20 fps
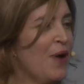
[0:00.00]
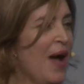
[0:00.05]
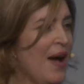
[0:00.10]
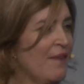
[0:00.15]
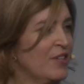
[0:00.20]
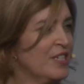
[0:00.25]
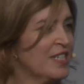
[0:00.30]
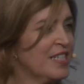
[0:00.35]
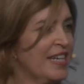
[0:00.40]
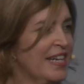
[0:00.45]
you
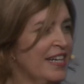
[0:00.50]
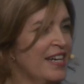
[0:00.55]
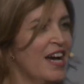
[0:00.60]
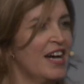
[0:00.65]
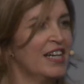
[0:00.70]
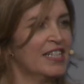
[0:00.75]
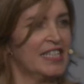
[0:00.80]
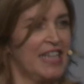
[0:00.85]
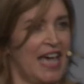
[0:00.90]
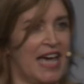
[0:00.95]
haven't seen
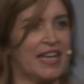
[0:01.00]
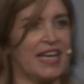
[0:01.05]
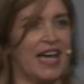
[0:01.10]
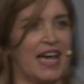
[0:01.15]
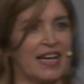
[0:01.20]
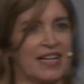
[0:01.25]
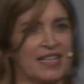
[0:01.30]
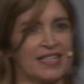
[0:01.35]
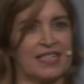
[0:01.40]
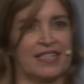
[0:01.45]
her
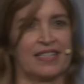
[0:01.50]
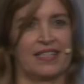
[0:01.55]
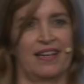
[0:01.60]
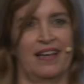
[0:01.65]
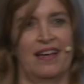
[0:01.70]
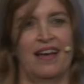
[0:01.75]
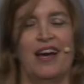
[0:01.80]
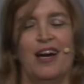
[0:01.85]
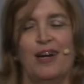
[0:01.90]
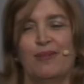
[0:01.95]
TEDx
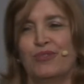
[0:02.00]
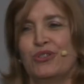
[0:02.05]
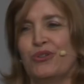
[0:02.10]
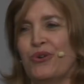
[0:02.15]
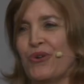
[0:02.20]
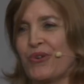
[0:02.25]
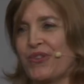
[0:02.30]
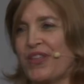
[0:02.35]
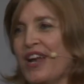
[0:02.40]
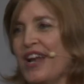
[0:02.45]
um,
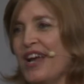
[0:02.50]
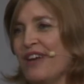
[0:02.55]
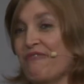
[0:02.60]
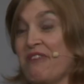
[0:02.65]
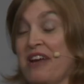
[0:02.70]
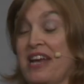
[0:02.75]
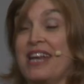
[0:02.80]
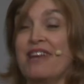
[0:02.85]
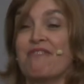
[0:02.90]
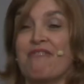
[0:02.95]
talk, then I
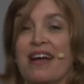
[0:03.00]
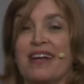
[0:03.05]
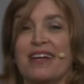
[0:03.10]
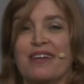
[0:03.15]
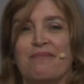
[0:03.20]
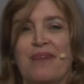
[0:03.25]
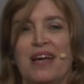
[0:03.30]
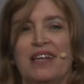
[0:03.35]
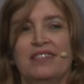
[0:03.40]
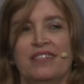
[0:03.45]
really
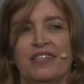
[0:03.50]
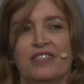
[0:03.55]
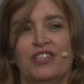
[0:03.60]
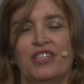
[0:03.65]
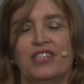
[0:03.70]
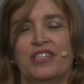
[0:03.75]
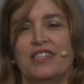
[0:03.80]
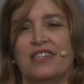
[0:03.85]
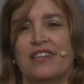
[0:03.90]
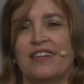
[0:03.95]
recommend it.
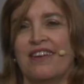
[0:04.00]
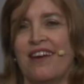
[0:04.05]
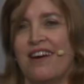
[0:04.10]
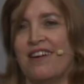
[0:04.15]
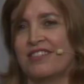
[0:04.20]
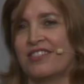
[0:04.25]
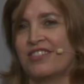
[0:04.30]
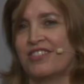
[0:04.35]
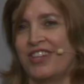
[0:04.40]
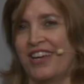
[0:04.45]
She did it
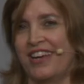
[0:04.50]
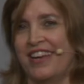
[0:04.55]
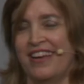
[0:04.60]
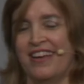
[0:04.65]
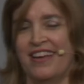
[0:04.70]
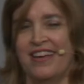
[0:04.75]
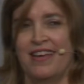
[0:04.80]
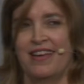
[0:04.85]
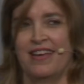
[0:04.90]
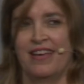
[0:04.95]
last
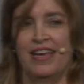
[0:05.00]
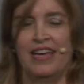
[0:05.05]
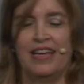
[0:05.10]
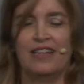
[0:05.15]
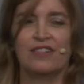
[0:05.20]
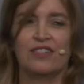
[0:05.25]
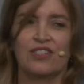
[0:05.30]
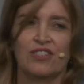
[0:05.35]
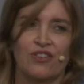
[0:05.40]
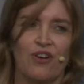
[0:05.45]
year
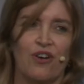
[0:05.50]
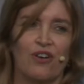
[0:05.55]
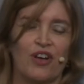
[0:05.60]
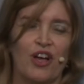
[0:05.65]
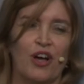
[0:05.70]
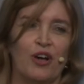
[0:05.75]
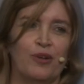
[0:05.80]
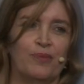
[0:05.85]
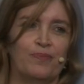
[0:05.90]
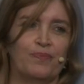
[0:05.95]
in
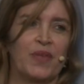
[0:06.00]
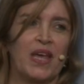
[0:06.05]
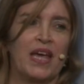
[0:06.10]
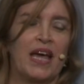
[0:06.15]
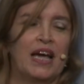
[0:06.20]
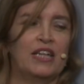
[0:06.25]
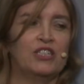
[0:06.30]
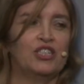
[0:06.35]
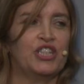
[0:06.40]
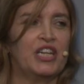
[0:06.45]
Stockholm.
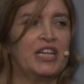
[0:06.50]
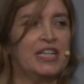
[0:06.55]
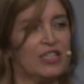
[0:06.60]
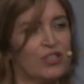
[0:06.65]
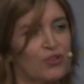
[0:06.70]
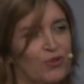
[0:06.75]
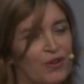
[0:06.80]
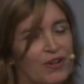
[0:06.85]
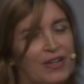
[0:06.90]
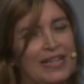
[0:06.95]
And
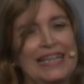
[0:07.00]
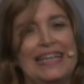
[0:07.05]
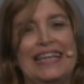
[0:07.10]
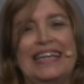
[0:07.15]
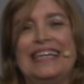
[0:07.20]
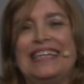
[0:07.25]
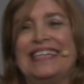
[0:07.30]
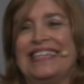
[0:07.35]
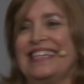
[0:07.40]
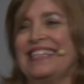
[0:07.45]
she's sort of
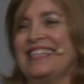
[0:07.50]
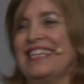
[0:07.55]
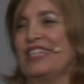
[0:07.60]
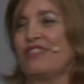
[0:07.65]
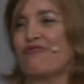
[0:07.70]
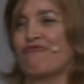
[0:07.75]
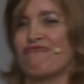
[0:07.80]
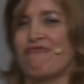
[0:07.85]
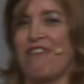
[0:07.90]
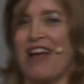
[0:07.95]
leading
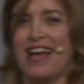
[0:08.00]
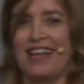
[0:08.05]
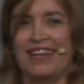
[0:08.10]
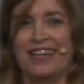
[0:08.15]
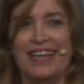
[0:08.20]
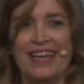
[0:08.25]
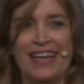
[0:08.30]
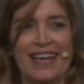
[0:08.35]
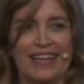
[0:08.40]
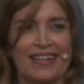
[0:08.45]
this
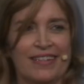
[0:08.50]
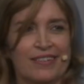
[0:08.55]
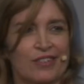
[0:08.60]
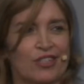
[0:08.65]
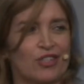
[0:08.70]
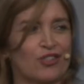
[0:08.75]
rallying